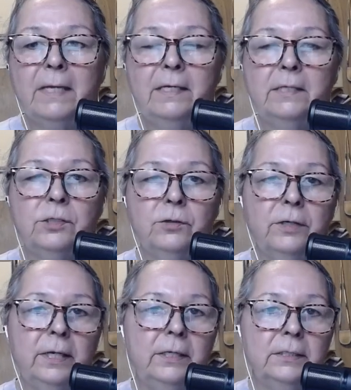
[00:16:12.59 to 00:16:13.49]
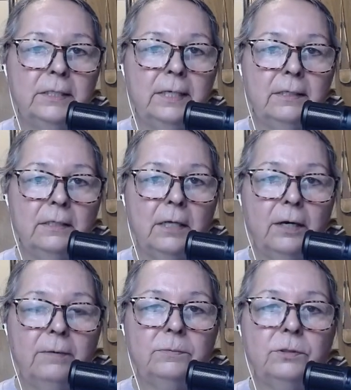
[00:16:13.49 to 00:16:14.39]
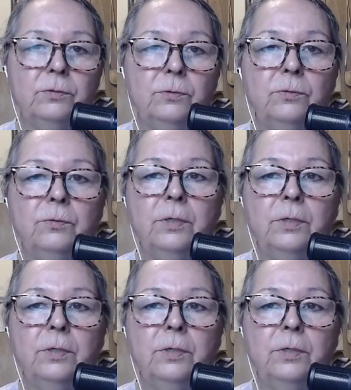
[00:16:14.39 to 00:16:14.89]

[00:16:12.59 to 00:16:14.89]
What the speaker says: integrate and take the time to